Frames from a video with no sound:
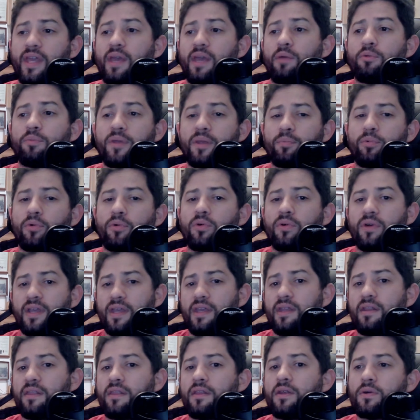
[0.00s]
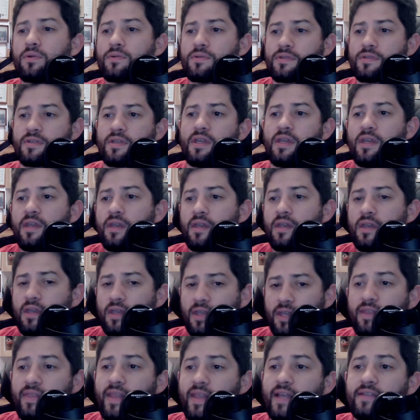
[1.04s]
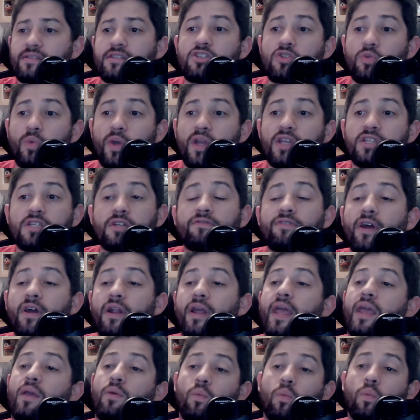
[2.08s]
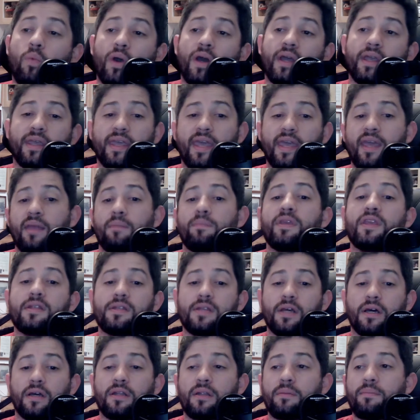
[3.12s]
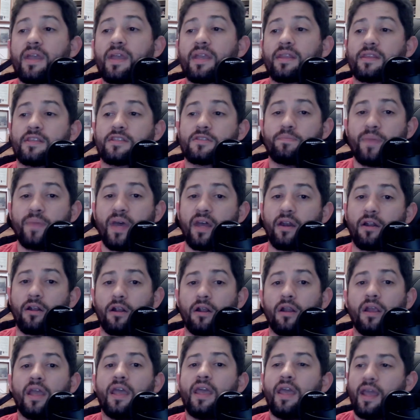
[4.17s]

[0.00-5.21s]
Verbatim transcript: with people in those, in that situation and find out, hey, what can be done to make this better?